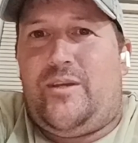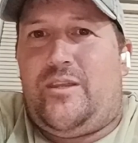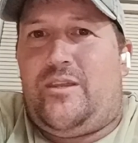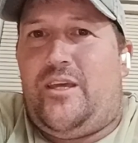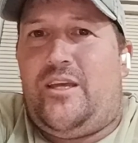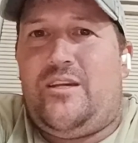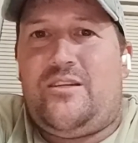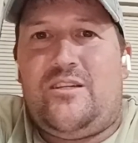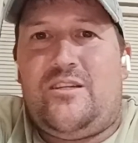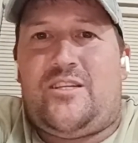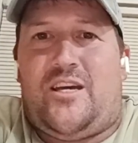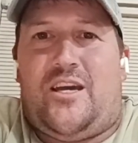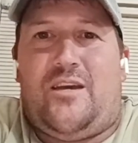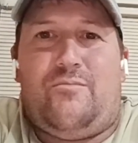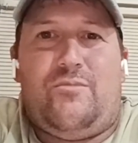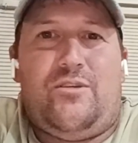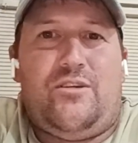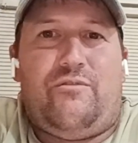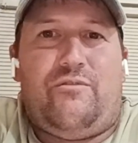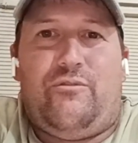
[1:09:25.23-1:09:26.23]
with
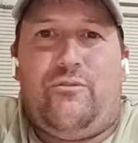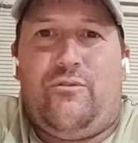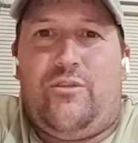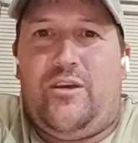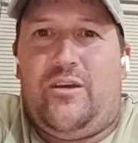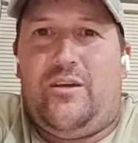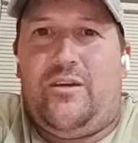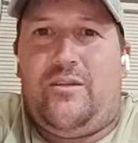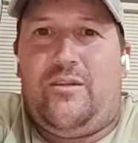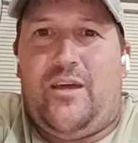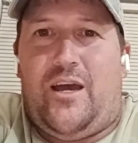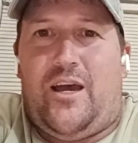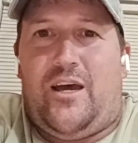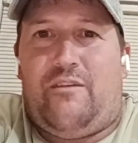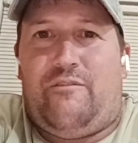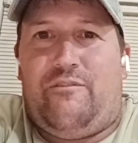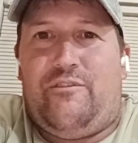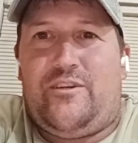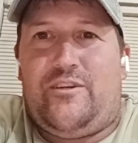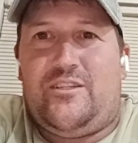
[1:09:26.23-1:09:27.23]
entertainment for the
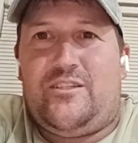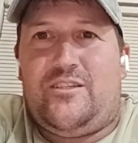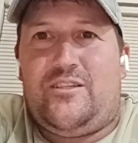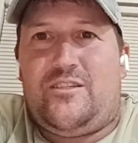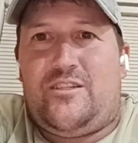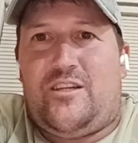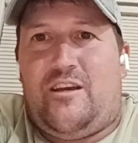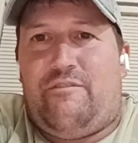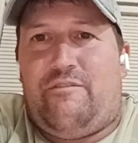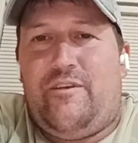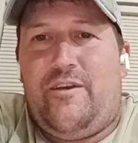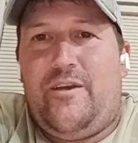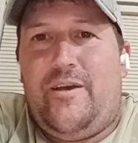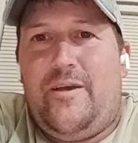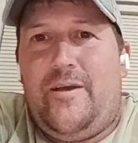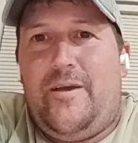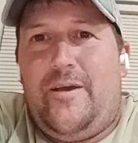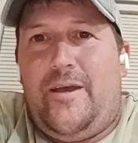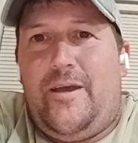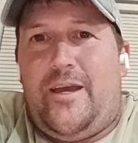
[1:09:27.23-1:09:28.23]
outfitters and stuff.
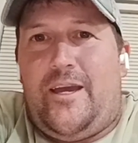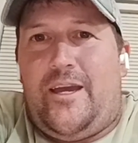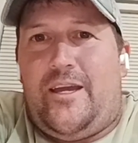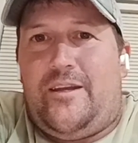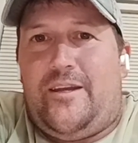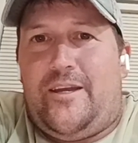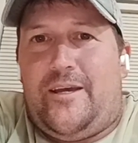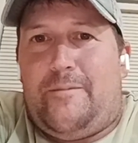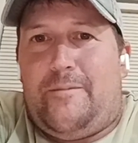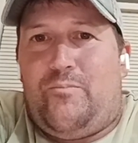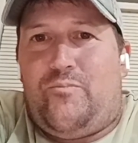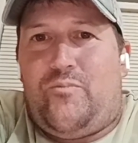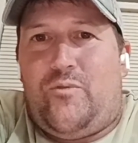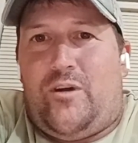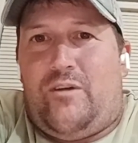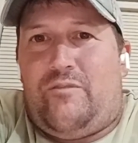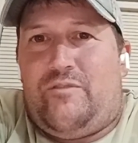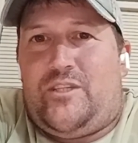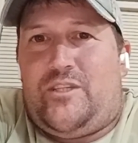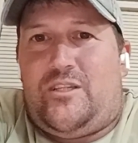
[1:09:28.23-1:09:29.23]
And
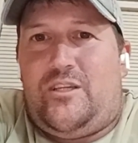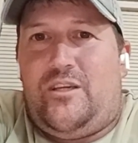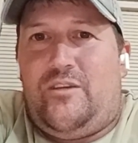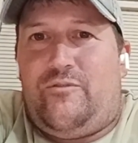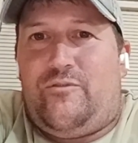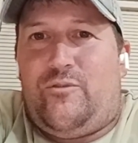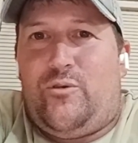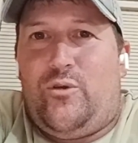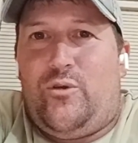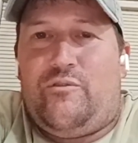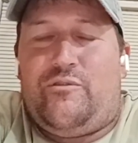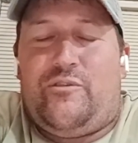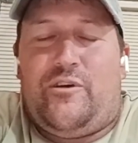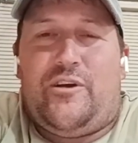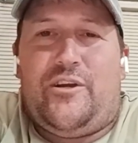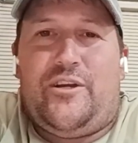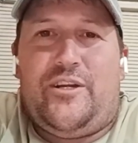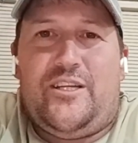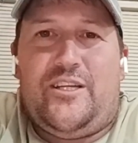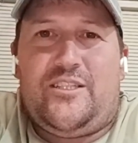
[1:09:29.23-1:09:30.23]
obviously for your
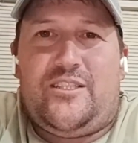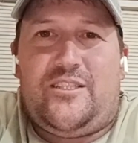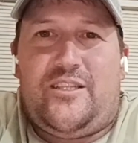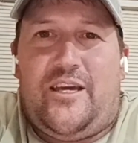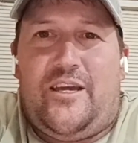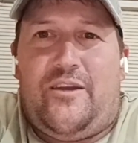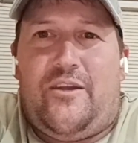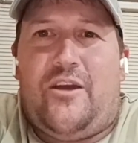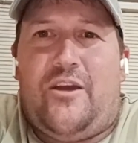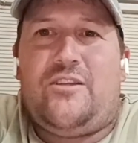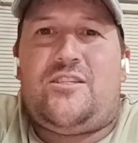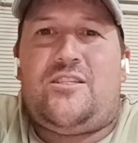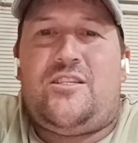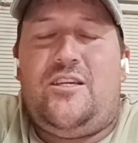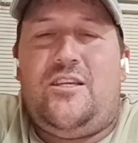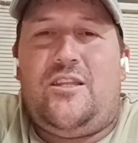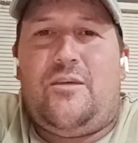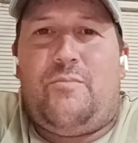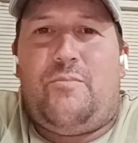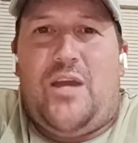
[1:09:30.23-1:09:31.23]
fans, they don't
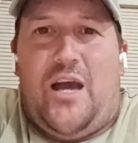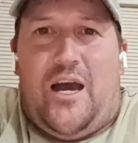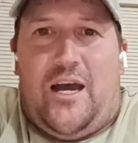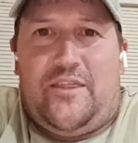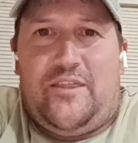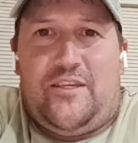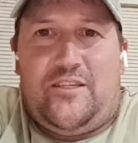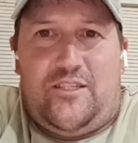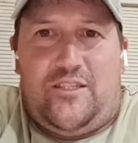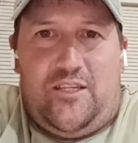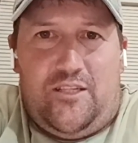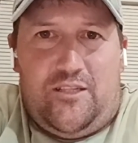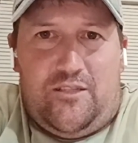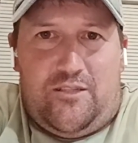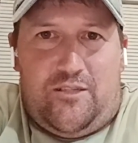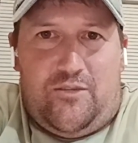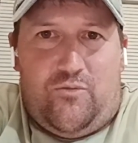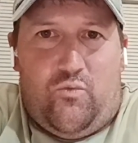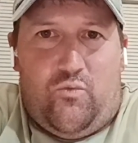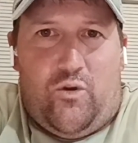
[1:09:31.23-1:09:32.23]
see the behind the
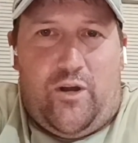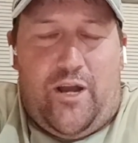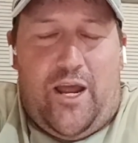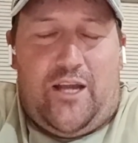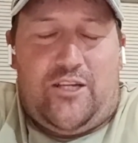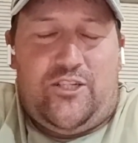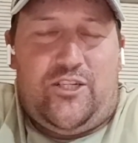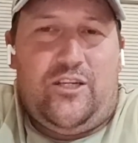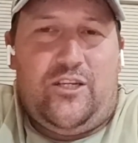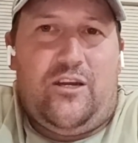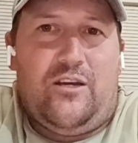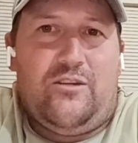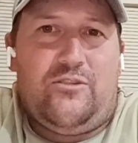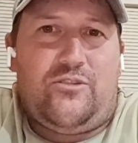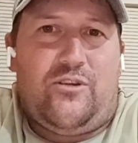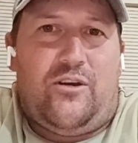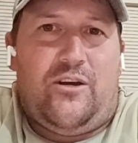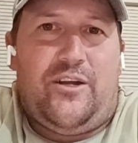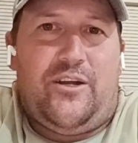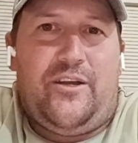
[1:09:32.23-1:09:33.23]
scenes, what actually
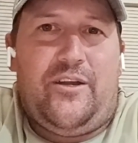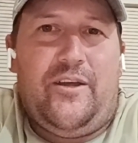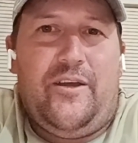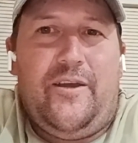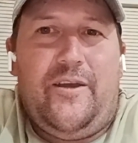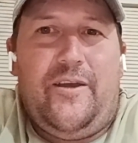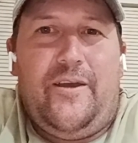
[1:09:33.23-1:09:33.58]
goes on.